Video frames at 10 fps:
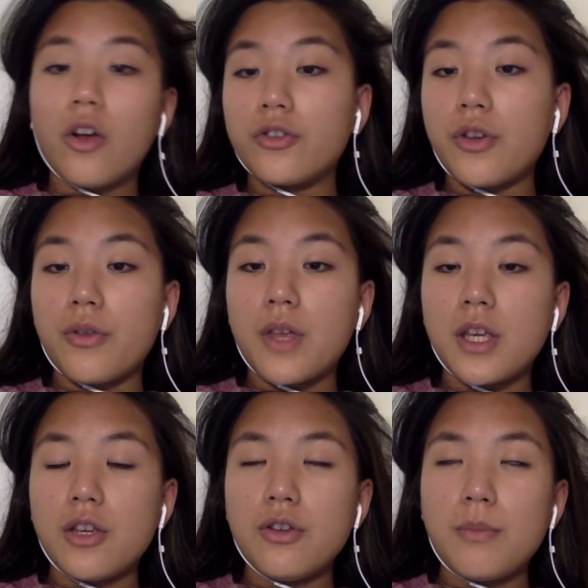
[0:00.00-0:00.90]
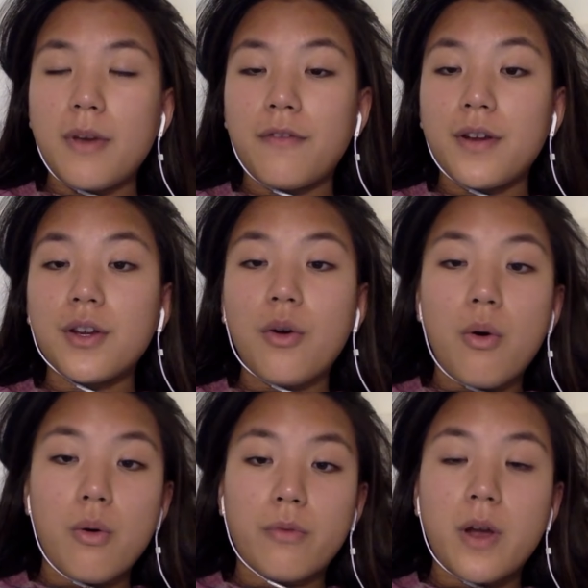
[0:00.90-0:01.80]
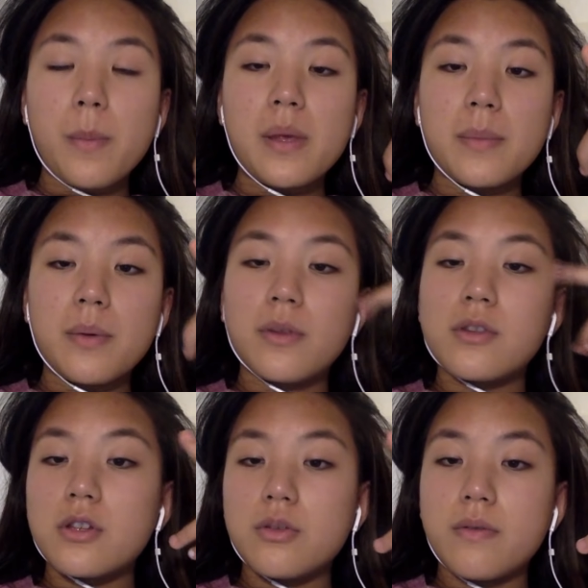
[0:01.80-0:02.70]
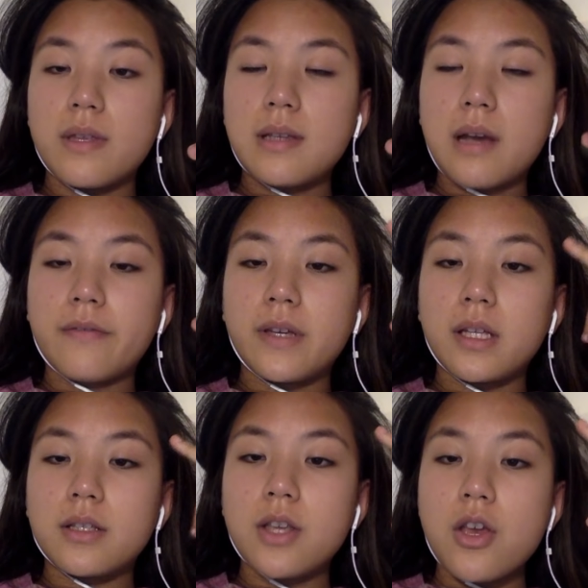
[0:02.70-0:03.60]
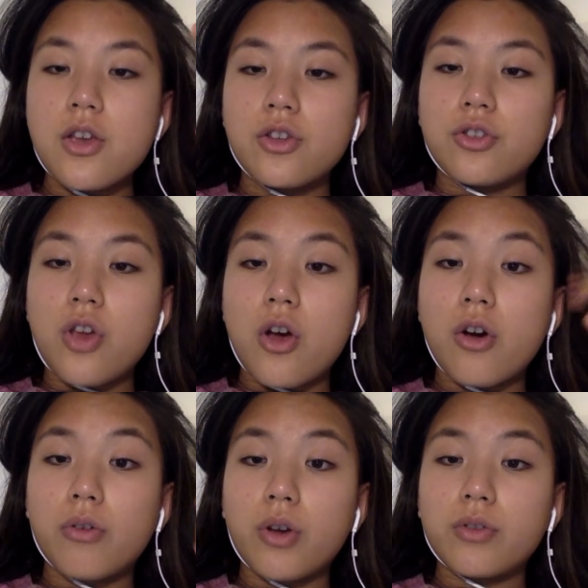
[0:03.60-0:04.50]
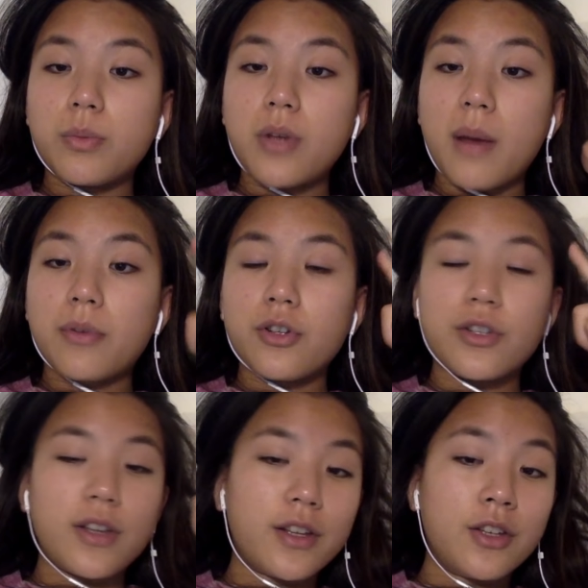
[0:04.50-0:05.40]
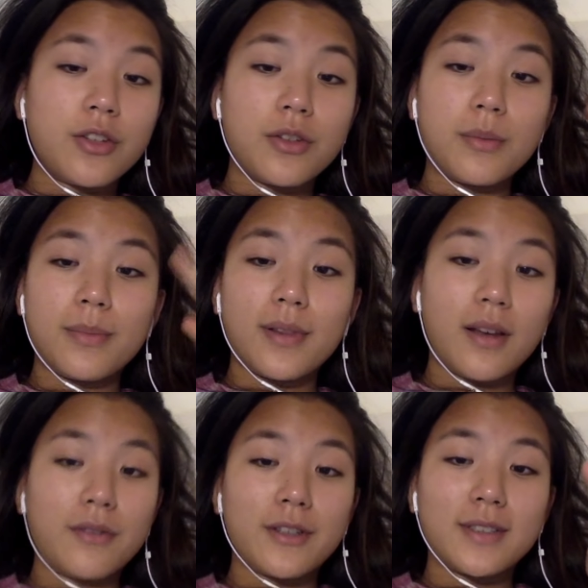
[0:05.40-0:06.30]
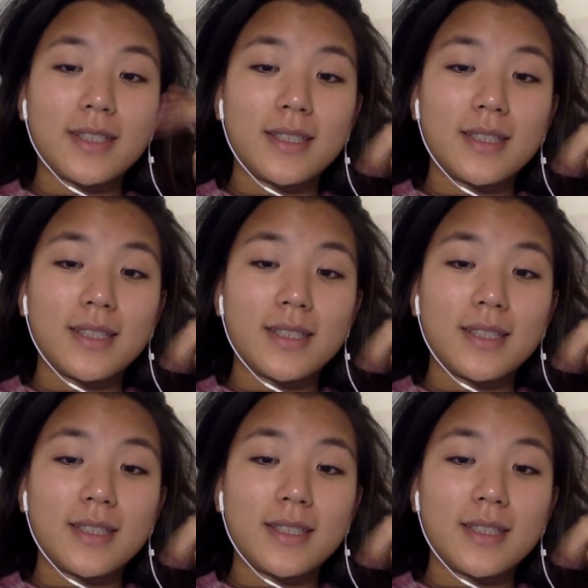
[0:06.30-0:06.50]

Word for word: Also, thank you to my friend Nicole for helping me with two of these outfits. So go subscribe to her. She's on YouTube. Love her.